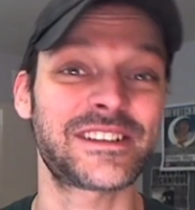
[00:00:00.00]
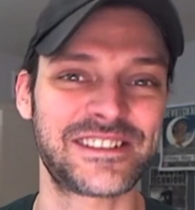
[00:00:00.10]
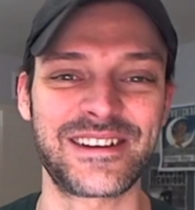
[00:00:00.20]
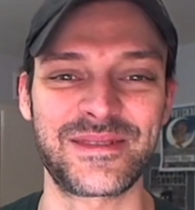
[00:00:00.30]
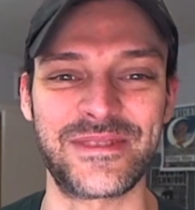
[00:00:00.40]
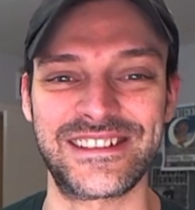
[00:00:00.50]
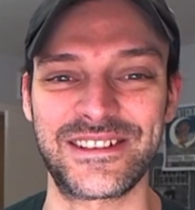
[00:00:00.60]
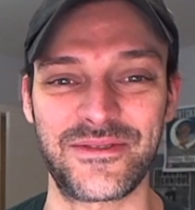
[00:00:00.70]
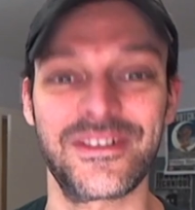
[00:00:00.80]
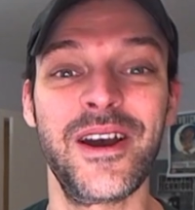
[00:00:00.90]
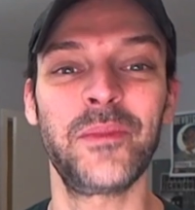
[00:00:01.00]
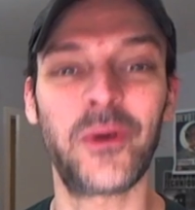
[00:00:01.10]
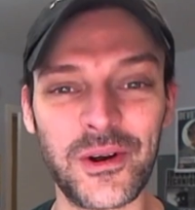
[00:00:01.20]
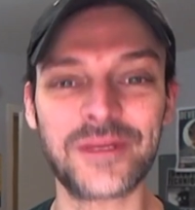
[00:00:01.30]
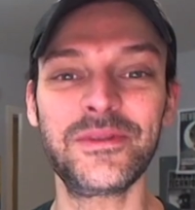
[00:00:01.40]
excited about this one.
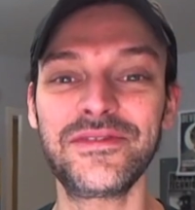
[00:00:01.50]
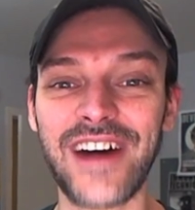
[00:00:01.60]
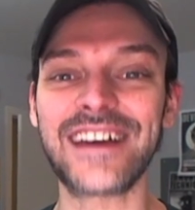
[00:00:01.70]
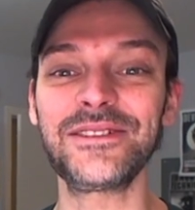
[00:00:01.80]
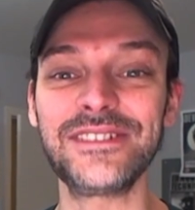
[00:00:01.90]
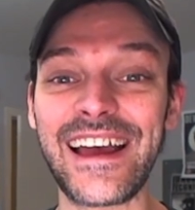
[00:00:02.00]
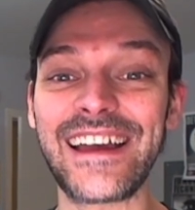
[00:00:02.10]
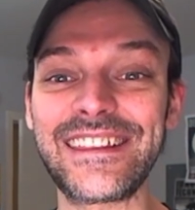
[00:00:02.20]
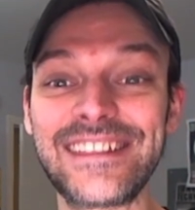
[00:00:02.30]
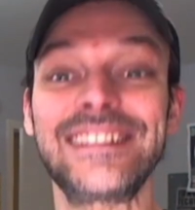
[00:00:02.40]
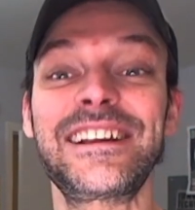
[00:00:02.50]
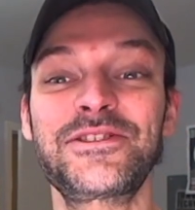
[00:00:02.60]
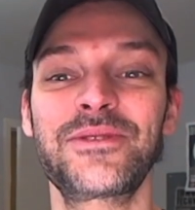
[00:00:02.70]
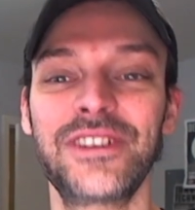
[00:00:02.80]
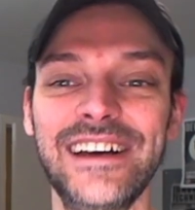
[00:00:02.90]
Portable vinyl lathe
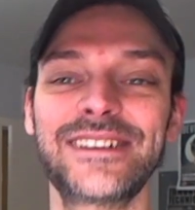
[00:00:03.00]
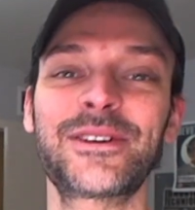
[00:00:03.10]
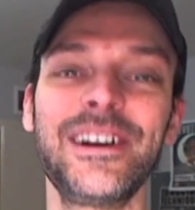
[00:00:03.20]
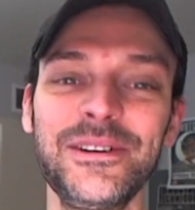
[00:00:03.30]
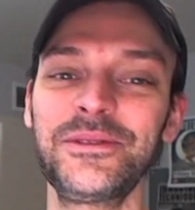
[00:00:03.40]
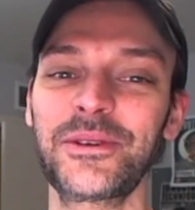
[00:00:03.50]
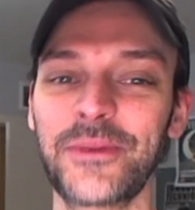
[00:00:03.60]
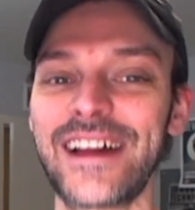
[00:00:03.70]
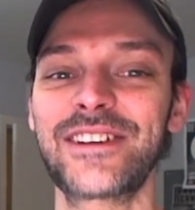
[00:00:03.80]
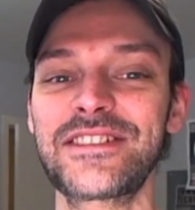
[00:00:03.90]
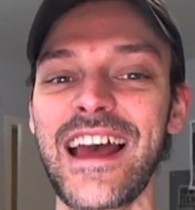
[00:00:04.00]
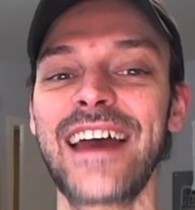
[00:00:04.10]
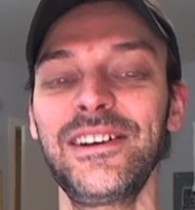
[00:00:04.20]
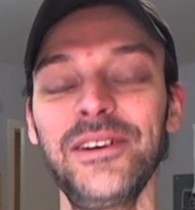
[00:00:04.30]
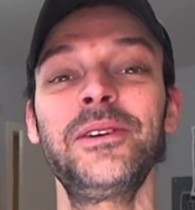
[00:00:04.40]
lets you cut your own records
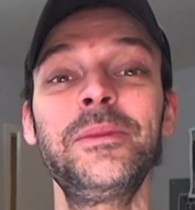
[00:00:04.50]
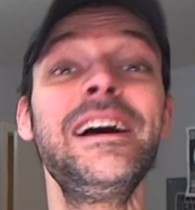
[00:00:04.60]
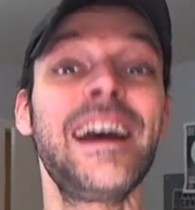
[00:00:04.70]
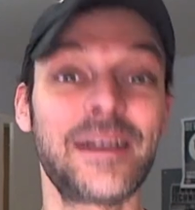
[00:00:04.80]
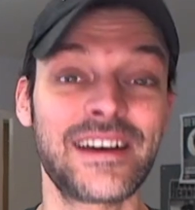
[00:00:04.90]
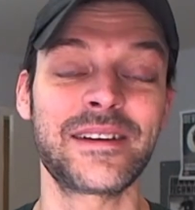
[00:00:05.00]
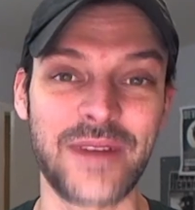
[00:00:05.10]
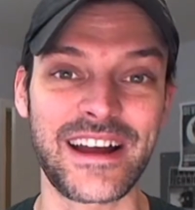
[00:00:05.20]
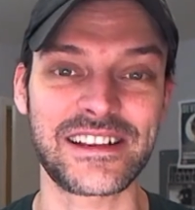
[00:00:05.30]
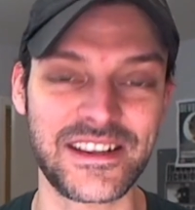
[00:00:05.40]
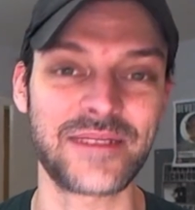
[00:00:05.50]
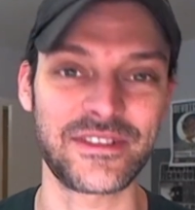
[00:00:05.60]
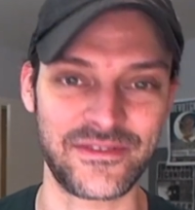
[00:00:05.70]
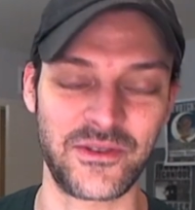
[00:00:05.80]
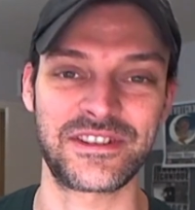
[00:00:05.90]
at home. My
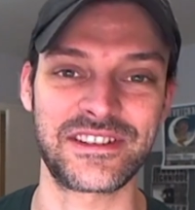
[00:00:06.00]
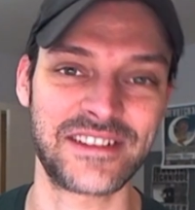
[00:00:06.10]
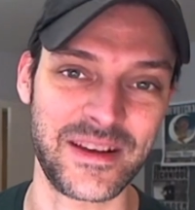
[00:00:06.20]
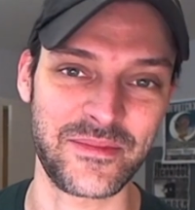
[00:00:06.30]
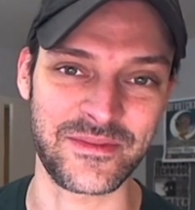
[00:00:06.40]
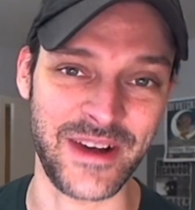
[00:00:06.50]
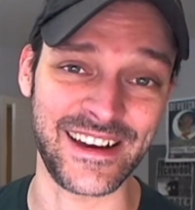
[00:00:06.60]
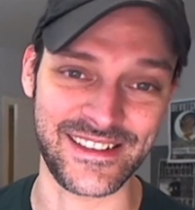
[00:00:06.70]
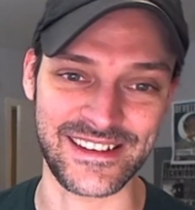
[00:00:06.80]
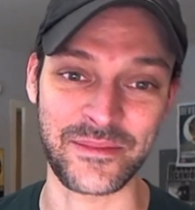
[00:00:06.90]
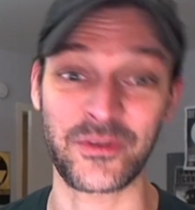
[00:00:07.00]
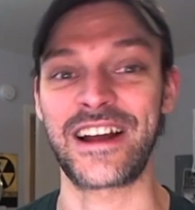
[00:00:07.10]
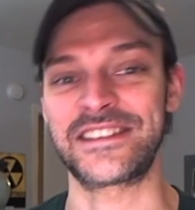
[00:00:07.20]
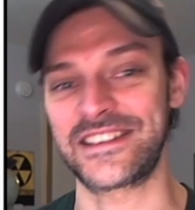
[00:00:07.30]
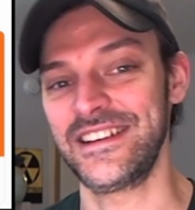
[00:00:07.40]
excitement, of course, is tempered by the
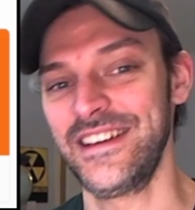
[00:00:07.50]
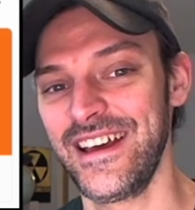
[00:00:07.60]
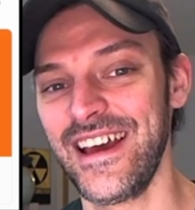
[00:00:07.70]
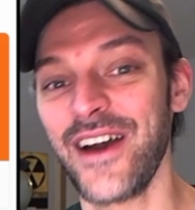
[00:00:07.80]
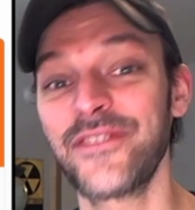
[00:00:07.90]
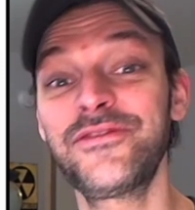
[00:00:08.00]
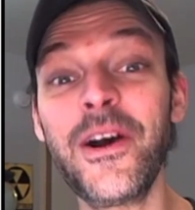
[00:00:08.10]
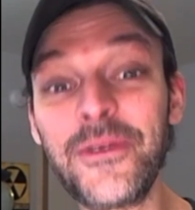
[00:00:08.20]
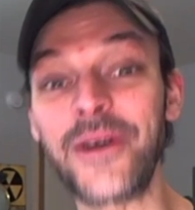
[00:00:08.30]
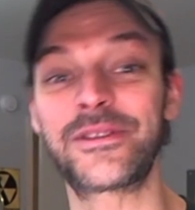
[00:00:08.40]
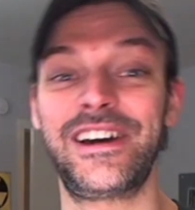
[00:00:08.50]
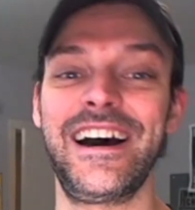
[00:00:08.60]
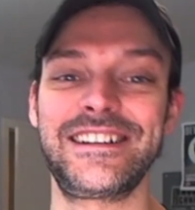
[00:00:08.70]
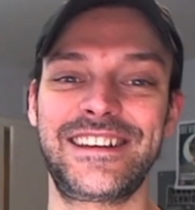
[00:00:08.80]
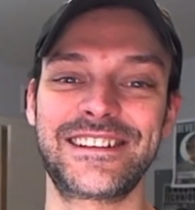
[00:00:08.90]
price.
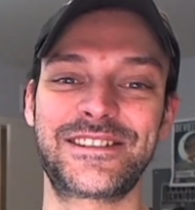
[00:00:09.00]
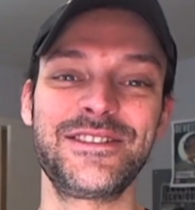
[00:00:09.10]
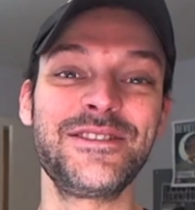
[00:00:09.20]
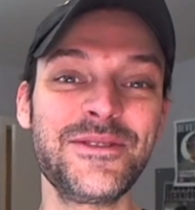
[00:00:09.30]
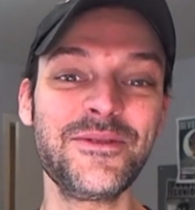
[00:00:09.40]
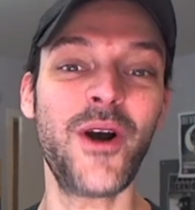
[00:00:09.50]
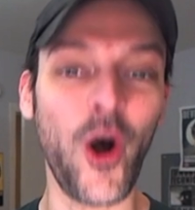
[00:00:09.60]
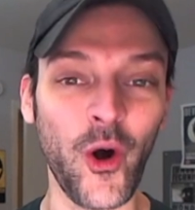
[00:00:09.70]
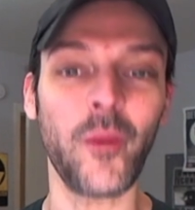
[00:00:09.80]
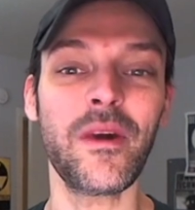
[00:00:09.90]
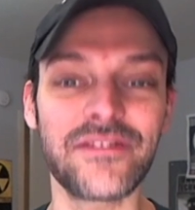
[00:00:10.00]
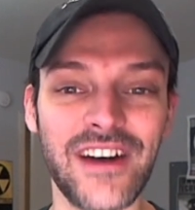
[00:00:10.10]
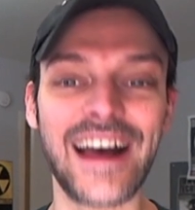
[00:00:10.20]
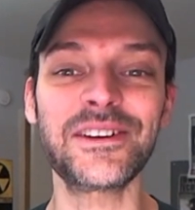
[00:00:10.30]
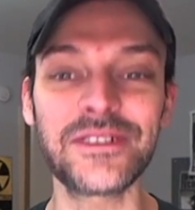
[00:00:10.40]
PhonoCut is a new home
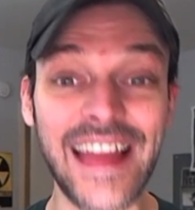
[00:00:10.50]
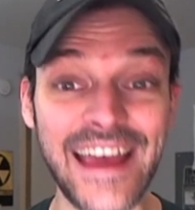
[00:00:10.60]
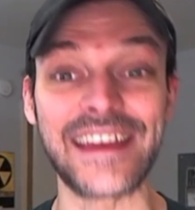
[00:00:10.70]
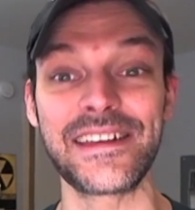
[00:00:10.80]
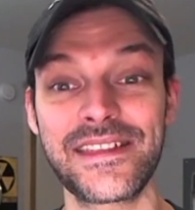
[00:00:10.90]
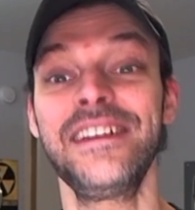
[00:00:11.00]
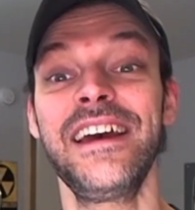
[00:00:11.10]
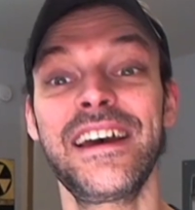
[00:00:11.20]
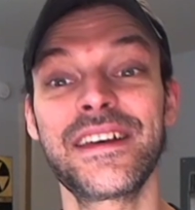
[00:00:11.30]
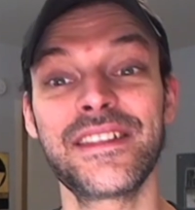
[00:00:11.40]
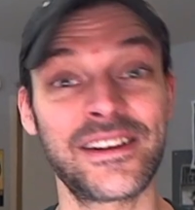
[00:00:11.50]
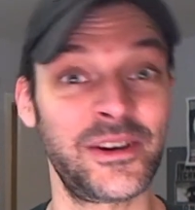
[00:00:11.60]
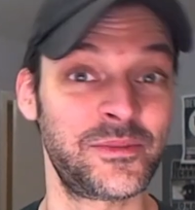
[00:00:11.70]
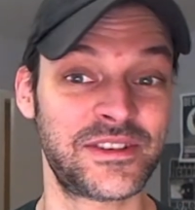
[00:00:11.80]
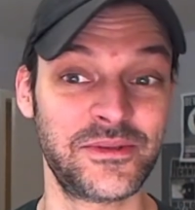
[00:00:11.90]
vinyl lathe that
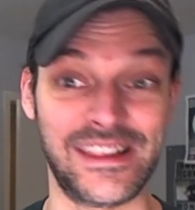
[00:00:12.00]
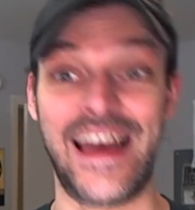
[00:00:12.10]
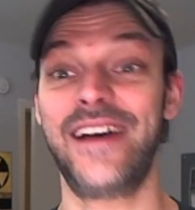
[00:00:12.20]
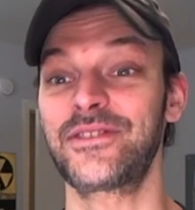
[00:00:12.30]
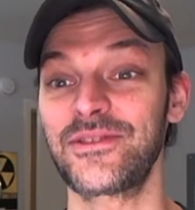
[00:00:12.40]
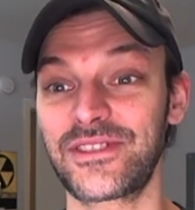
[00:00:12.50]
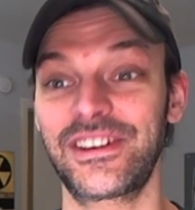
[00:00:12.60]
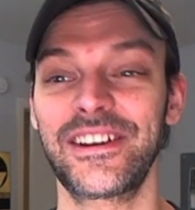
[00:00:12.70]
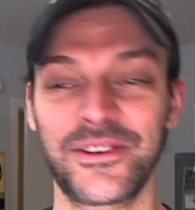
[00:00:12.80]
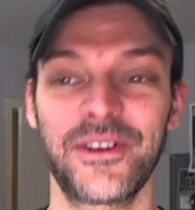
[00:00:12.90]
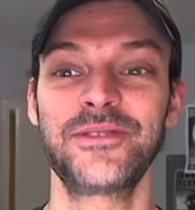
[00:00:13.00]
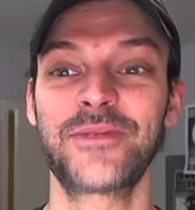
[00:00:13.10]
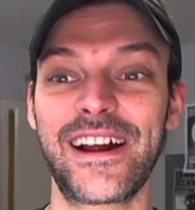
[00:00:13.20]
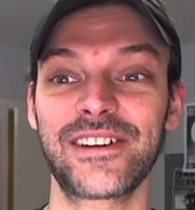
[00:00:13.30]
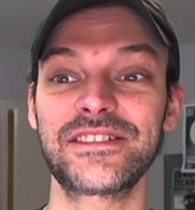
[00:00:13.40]
hopes to allow you to cut your own
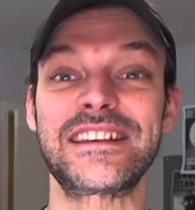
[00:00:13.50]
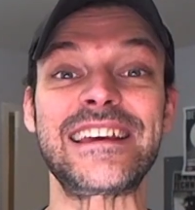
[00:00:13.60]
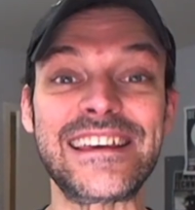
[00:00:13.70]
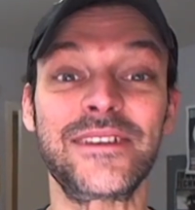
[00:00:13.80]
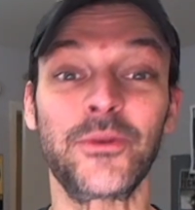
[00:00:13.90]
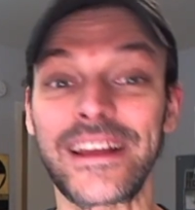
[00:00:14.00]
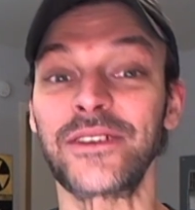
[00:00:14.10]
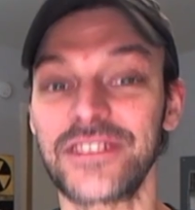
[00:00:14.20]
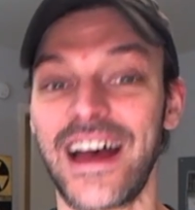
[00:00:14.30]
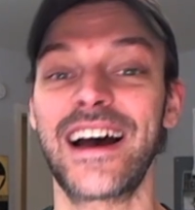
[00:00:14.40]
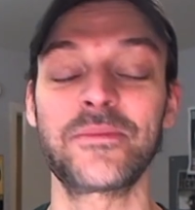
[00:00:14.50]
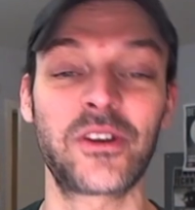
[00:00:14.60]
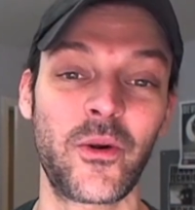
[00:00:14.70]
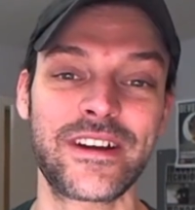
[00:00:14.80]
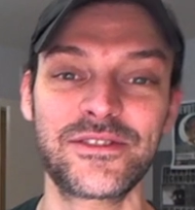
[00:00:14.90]
records in real time.
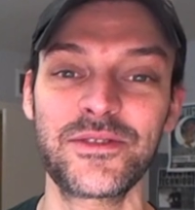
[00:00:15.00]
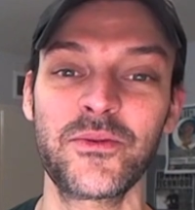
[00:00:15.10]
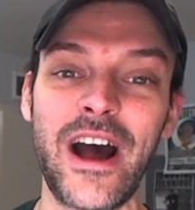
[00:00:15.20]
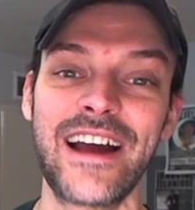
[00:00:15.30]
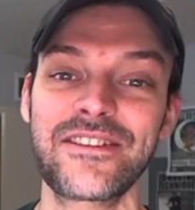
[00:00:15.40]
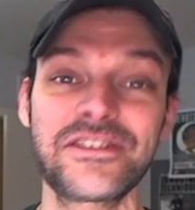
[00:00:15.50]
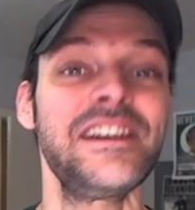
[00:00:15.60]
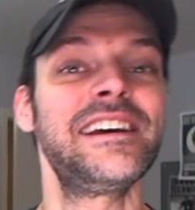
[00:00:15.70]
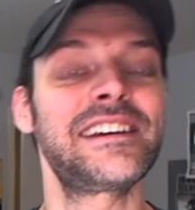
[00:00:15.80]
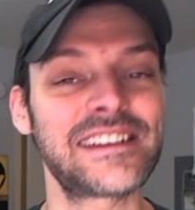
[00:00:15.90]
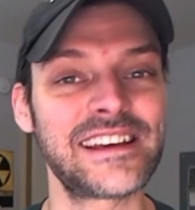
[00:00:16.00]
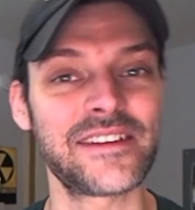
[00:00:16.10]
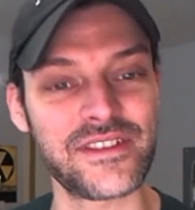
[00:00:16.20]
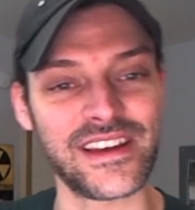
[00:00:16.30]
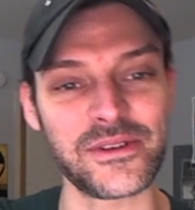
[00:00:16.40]
According to Wired, and again,
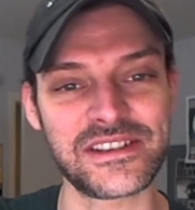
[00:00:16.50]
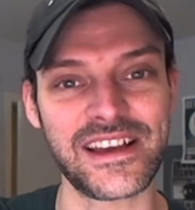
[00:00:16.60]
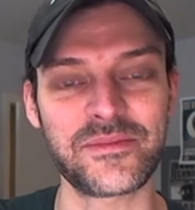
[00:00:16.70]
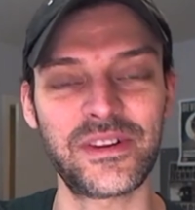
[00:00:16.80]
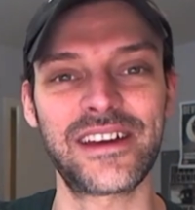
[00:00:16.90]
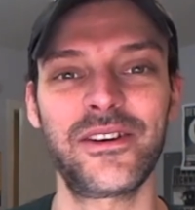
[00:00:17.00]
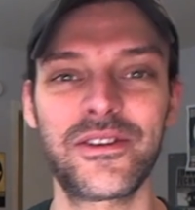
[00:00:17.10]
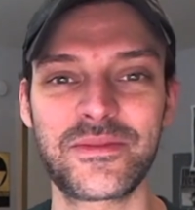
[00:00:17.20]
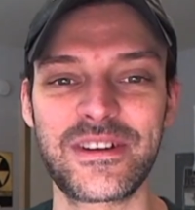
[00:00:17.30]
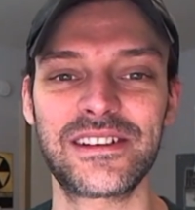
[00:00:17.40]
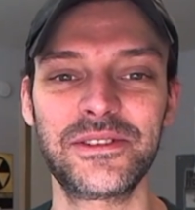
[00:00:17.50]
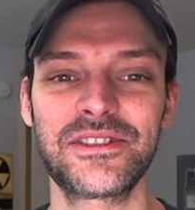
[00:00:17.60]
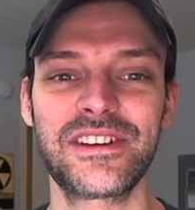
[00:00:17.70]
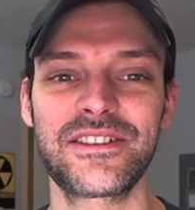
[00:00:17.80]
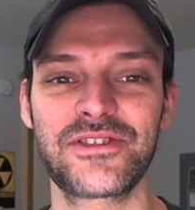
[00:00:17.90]
everything we say and play will always be
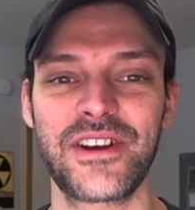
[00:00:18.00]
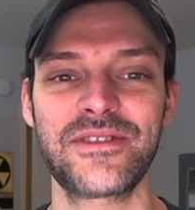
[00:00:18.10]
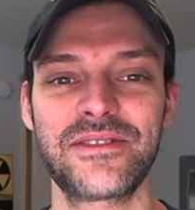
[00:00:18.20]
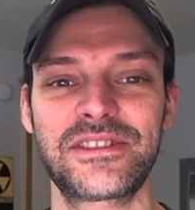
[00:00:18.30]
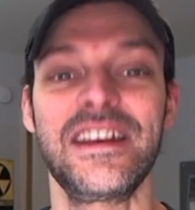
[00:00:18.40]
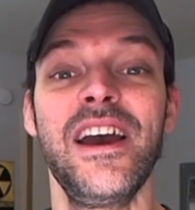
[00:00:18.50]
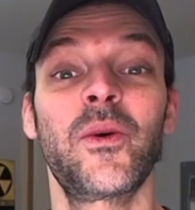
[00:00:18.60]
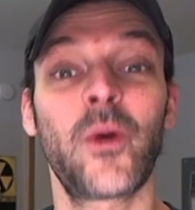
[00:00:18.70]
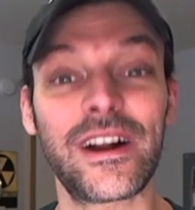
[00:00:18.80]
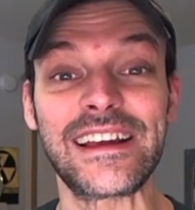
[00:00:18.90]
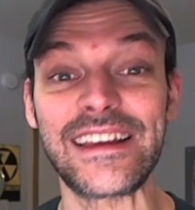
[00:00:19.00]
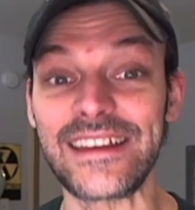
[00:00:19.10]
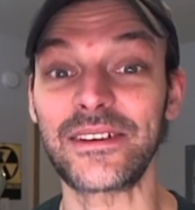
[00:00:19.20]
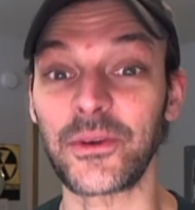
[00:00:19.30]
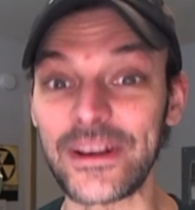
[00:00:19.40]
included in your show notes, working
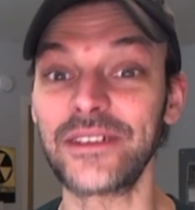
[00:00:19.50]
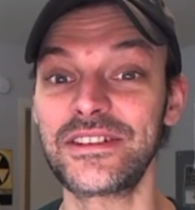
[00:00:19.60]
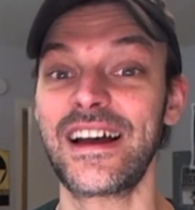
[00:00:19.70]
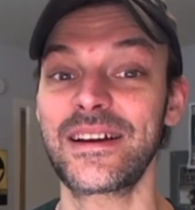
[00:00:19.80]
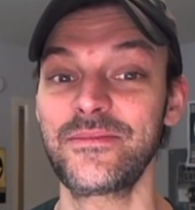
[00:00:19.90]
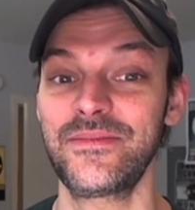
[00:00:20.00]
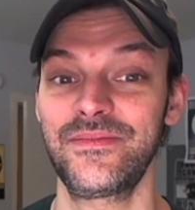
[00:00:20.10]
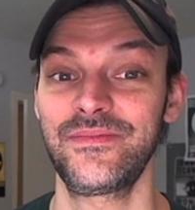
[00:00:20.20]
in real time,